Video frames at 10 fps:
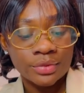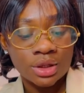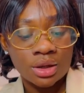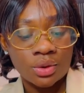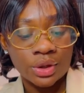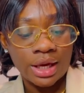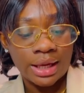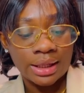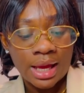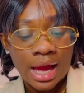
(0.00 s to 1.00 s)

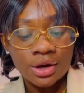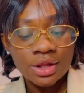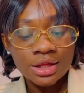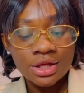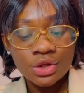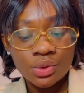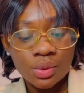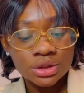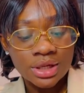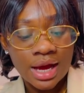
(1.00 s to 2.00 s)
Okay, another thing you
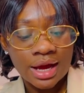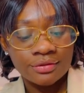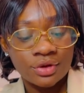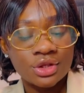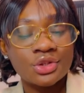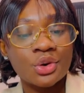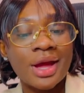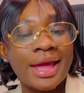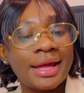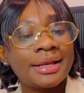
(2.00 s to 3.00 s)
want to have is your
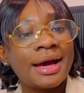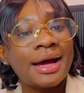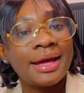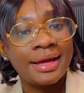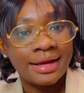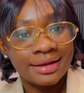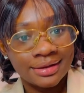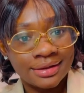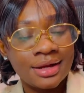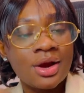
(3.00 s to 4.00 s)
NIN.
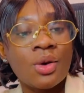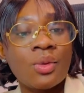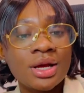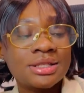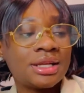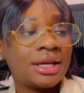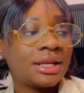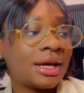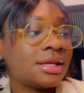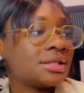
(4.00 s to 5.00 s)
What is an
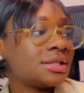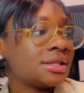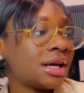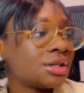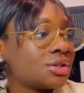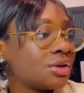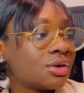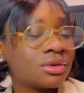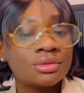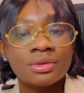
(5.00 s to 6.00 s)
NIN? It's a
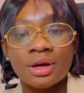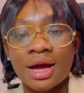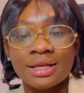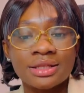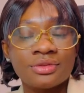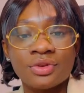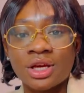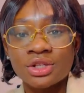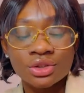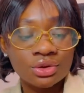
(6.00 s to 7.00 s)
national
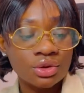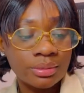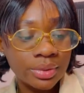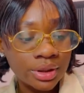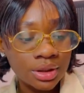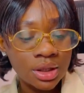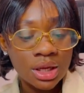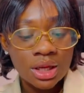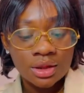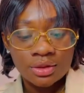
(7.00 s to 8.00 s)
identification number
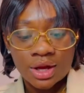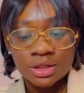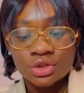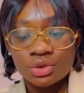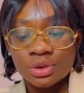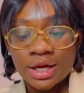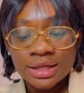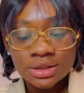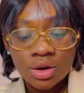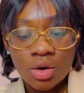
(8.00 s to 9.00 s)
that you
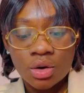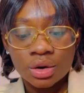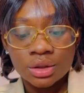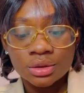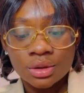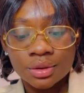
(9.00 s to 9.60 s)
get on